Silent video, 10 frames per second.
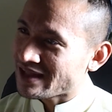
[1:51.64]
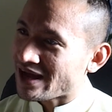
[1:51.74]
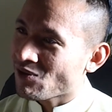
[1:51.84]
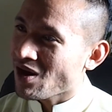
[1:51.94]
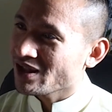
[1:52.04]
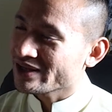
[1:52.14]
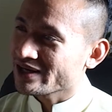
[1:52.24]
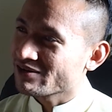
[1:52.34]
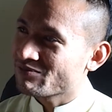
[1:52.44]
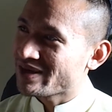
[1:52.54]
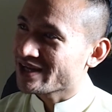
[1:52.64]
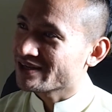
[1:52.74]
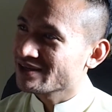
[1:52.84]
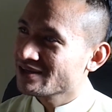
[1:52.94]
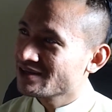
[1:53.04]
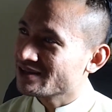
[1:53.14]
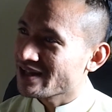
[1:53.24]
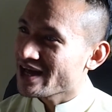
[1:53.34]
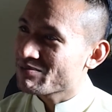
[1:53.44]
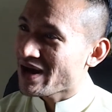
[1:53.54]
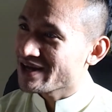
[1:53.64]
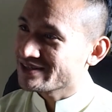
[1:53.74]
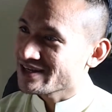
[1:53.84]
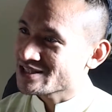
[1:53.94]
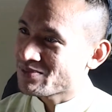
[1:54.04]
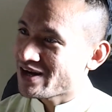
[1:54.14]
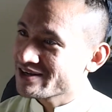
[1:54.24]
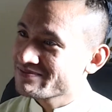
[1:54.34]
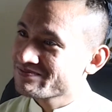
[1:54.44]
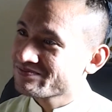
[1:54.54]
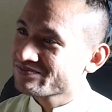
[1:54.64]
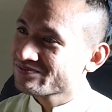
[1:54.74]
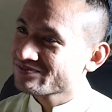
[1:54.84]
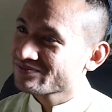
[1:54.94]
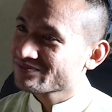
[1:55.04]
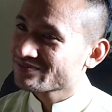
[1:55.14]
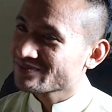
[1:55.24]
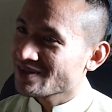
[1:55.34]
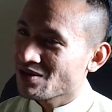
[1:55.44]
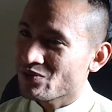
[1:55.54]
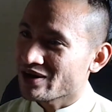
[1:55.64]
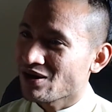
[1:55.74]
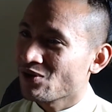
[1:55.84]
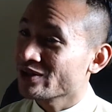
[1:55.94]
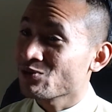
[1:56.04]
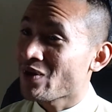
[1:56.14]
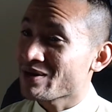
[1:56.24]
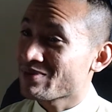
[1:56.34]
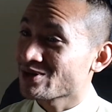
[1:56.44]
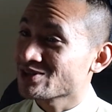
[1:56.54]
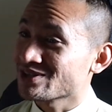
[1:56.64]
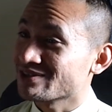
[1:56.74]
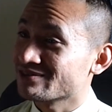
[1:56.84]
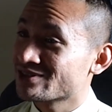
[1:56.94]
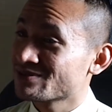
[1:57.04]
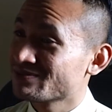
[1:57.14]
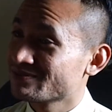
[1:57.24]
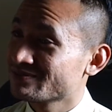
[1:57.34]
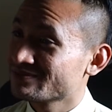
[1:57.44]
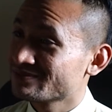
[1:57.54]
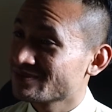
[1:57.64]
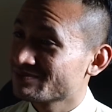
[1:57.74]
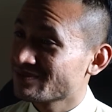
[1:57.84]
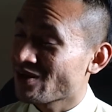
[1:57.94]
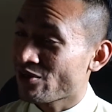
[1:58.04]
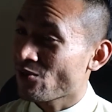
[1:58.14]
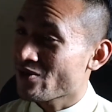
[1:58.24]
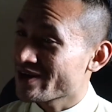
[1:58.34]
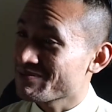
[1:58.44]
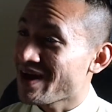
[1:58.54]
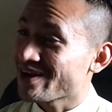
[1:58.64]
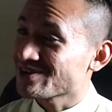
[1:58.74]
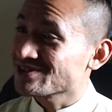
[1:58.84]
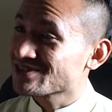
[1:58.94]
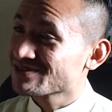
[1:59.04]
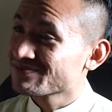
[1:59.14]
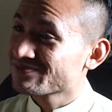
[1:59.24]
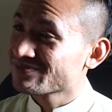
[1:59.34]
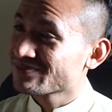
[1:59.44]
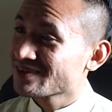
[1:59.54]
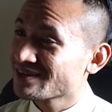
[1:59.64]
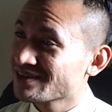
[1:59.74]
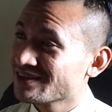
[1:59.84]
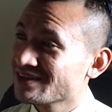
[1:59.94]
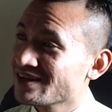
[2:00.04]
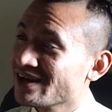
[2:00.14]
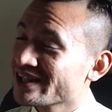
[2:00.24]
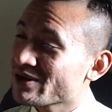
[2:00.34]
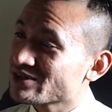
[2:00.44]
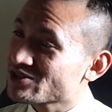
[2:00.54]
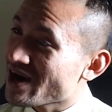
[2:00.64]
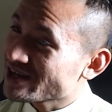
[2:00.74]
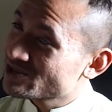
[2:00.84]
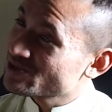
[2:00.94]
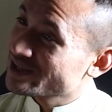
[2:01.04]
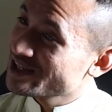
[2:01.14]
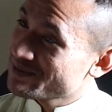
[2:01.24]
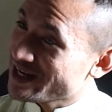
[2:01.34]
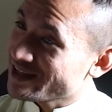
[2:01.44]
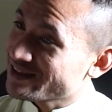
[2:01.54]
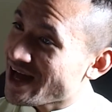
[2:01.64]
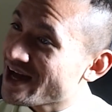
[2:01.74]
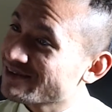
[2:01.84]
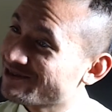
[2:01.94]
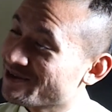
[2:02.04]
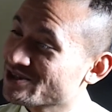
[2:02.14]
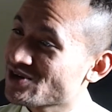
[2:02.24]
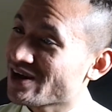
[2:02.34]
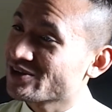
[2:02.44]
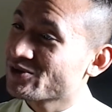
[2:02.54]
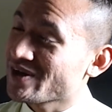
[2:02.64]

that quality of being led by a despot, where only one person's authority matters. They were trying to eliminate that. They were trying to